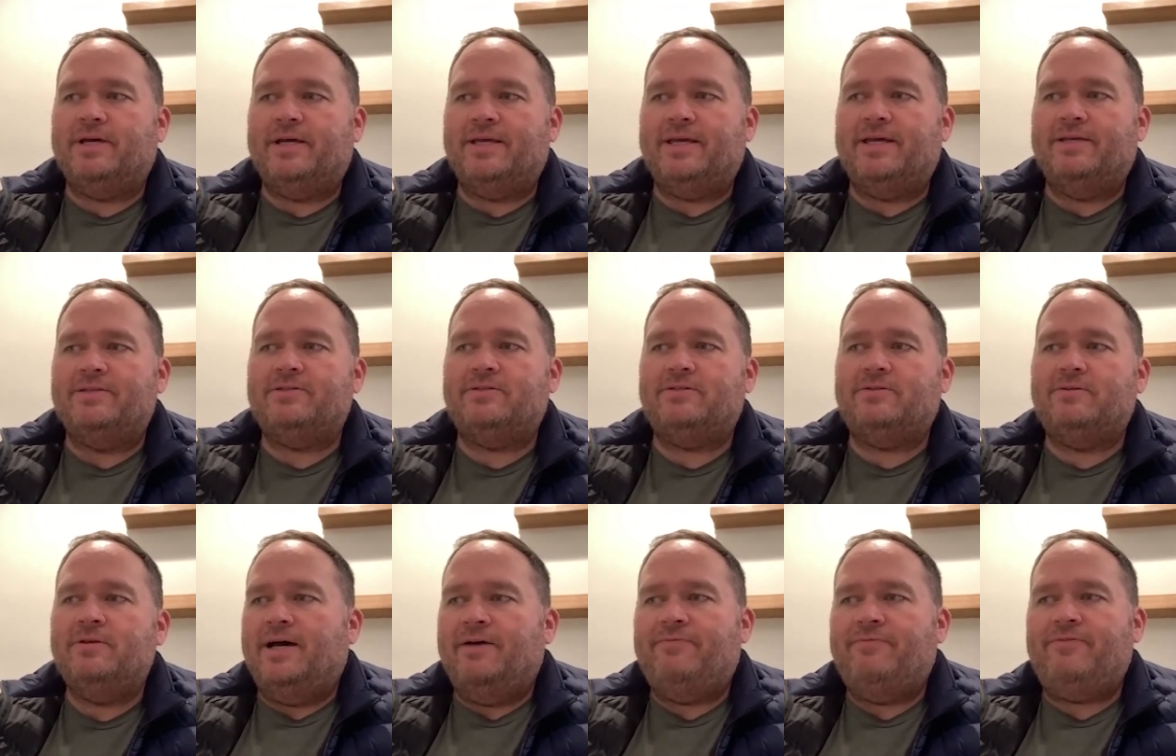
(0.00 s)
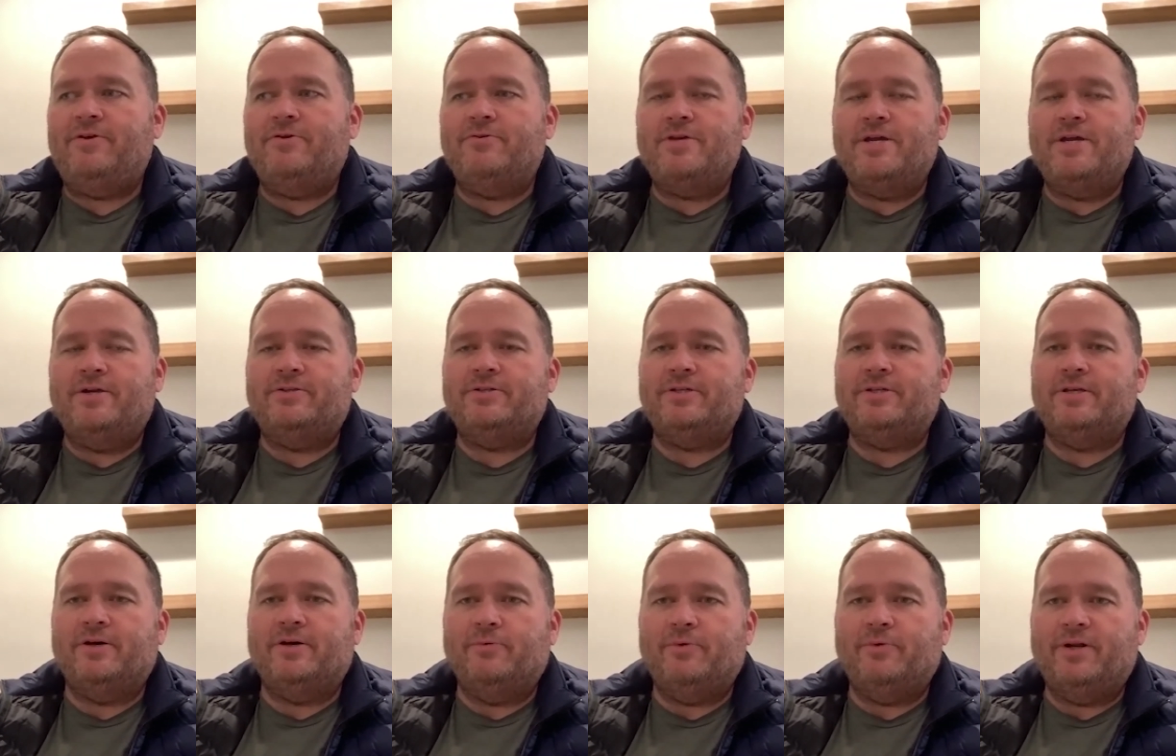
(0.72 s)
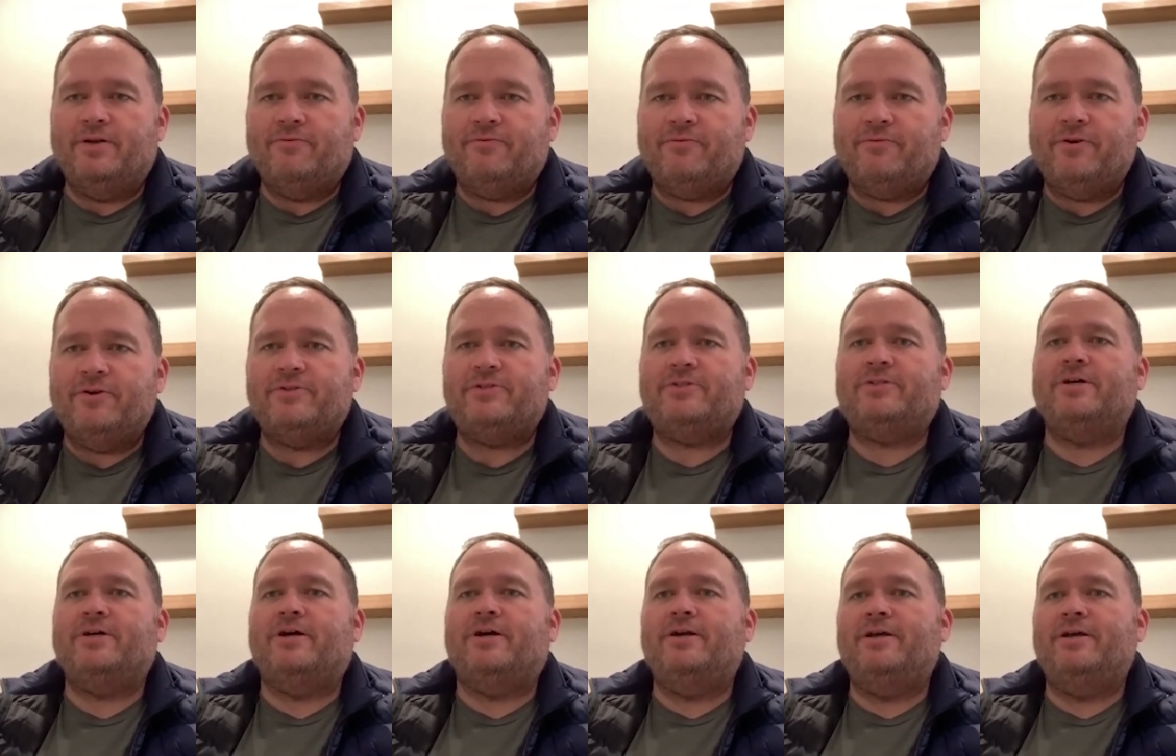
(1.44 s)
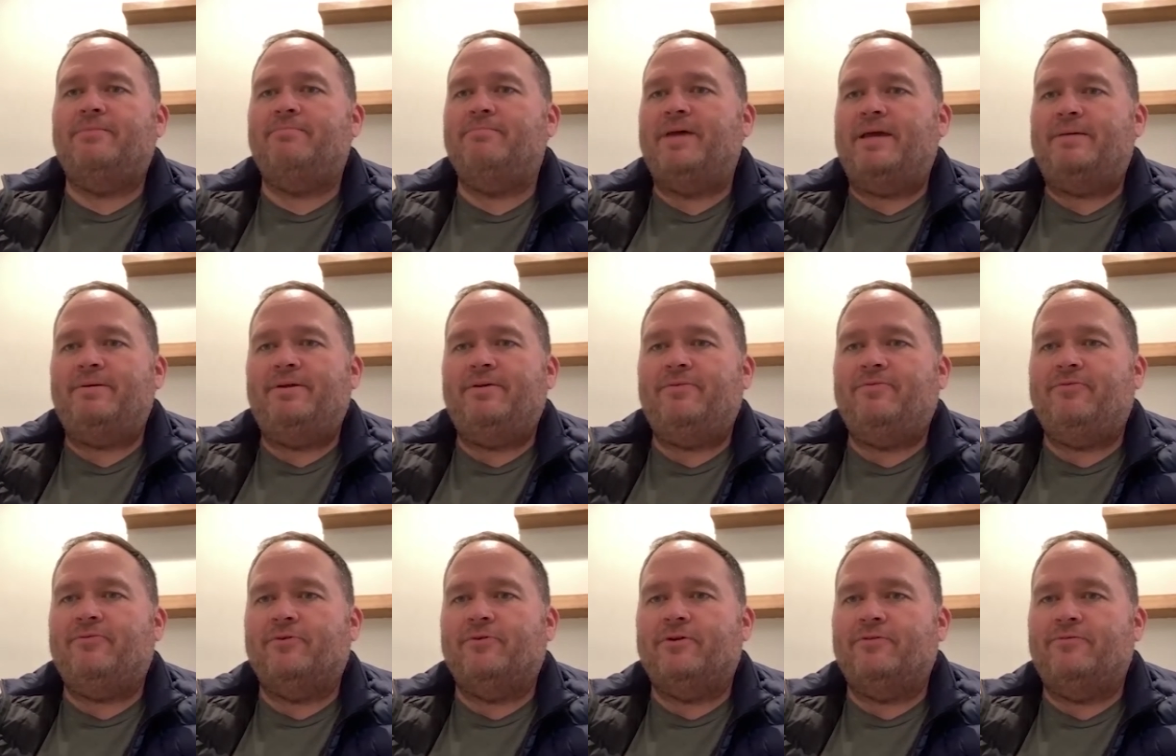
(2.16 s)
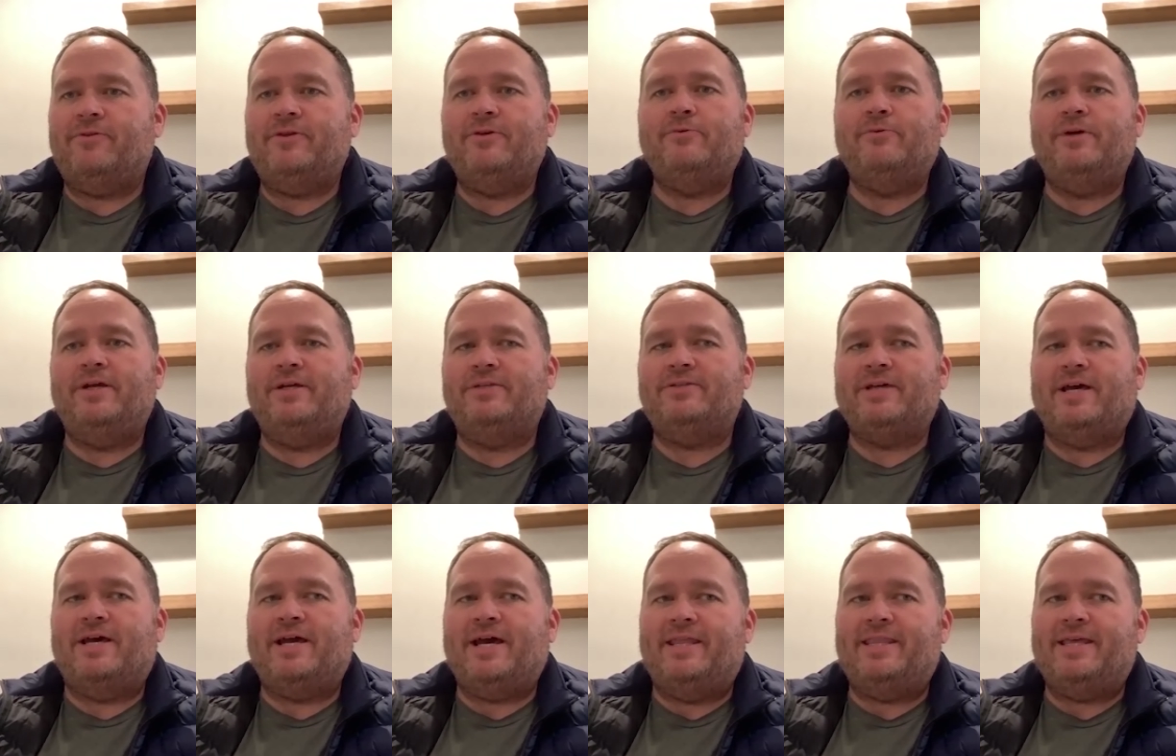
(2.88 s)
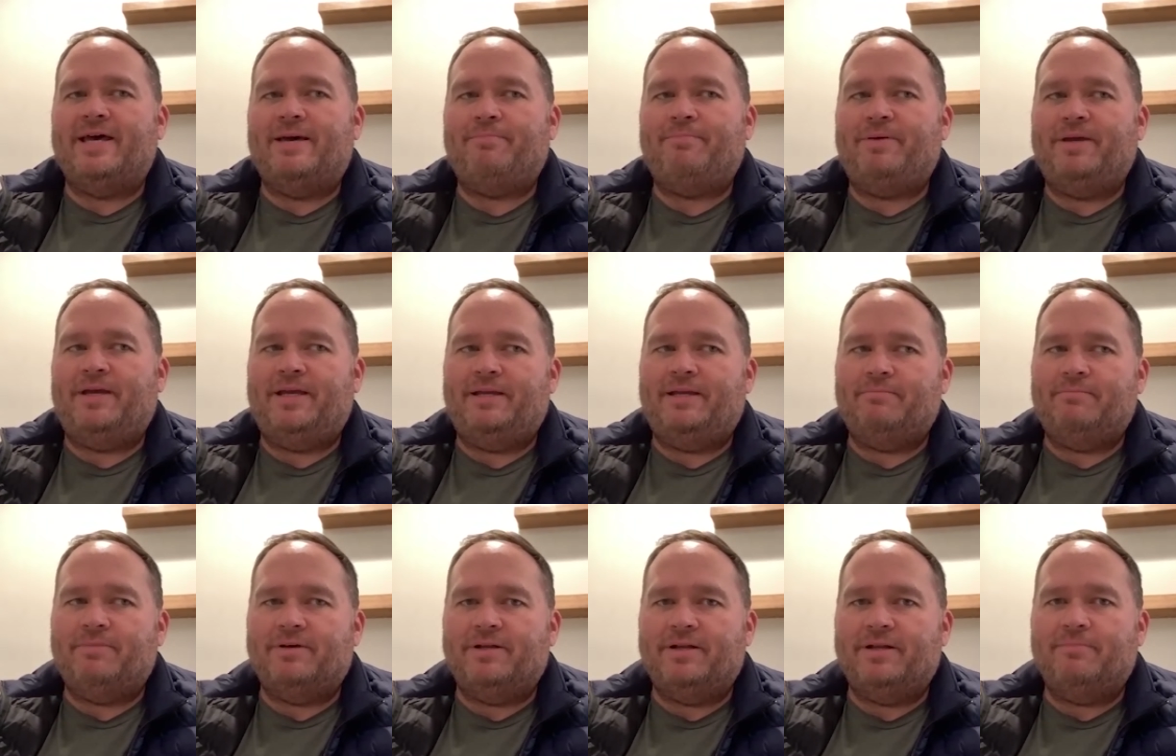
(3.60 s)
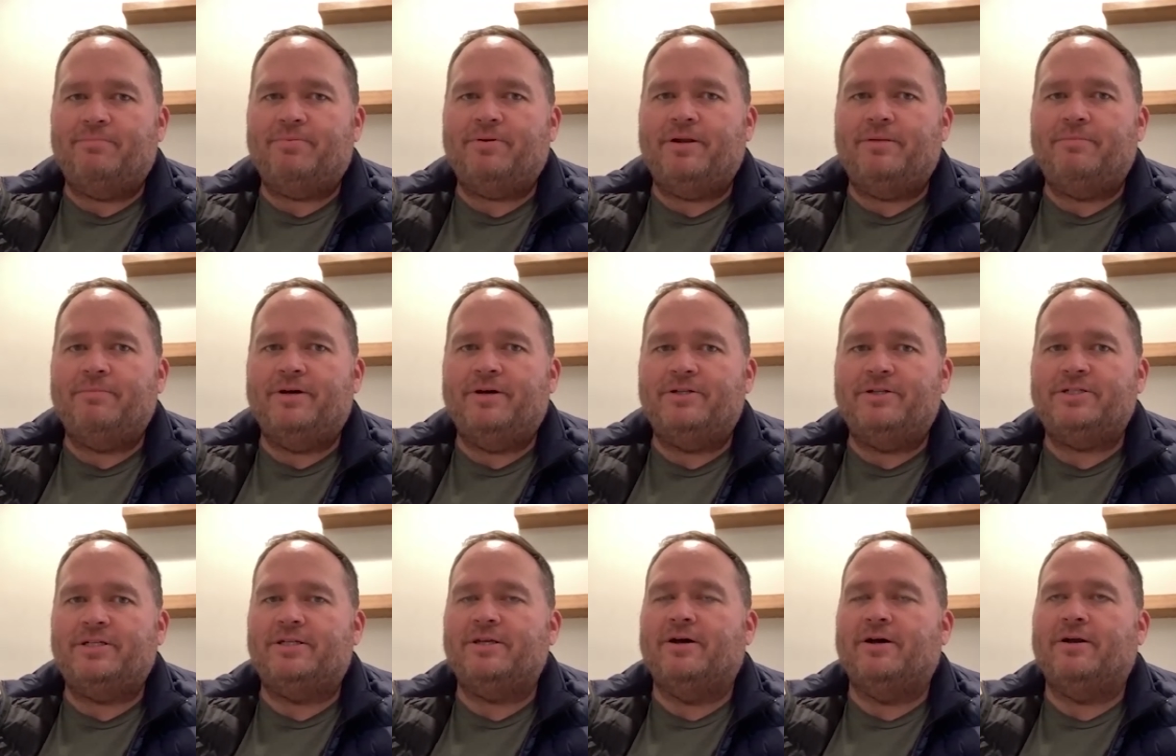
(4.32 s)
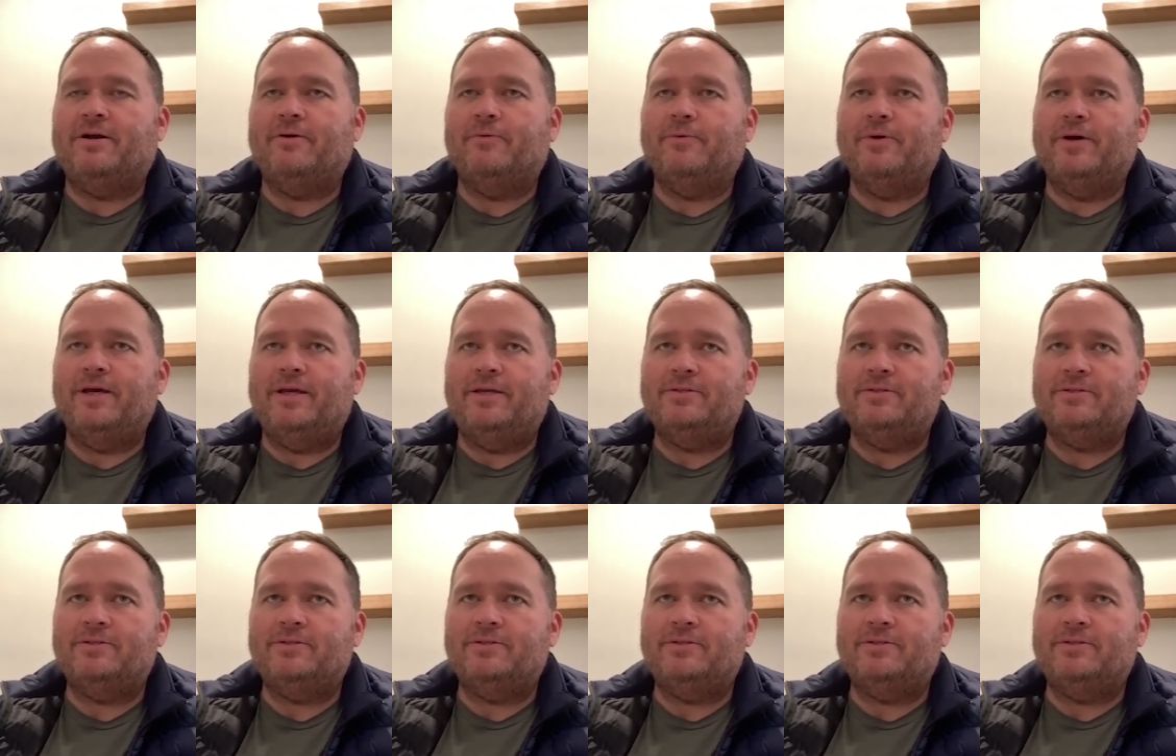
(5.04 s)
I guess a few years ago when it first started, maybe for a few weeks I had that pain, but it pretty much had gone away.